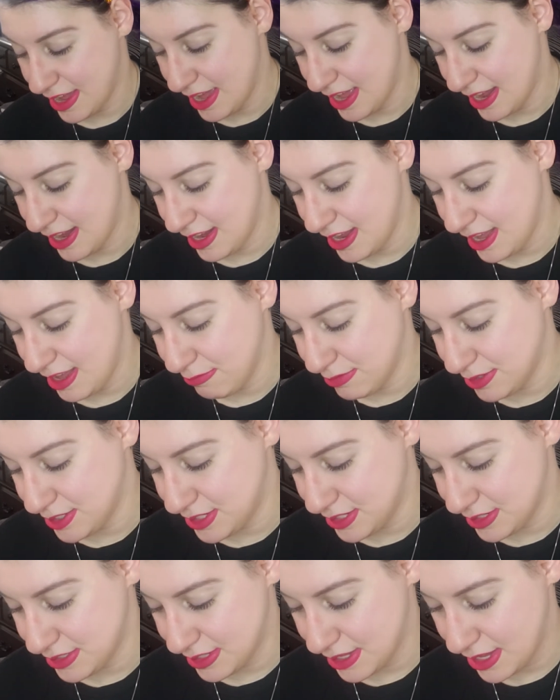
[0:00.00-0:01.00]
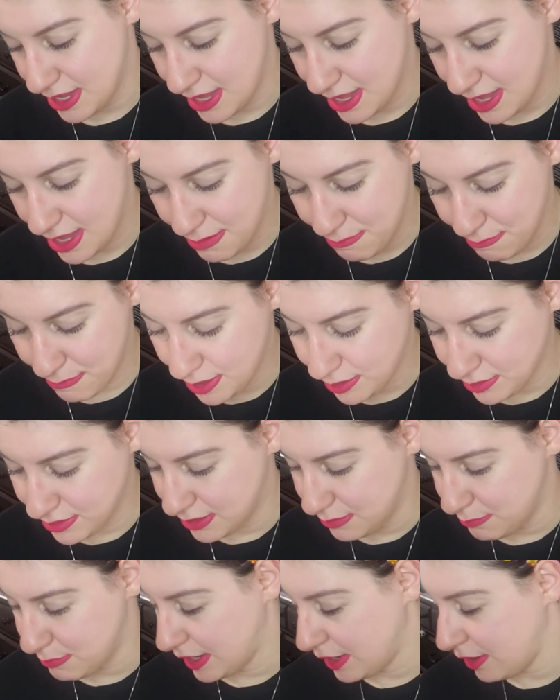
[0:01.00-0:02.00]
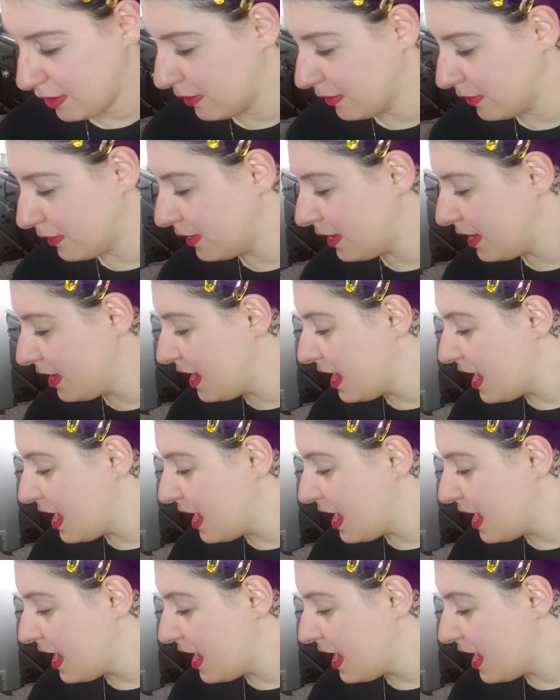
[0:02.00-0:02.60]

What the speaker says: and it melted my heart.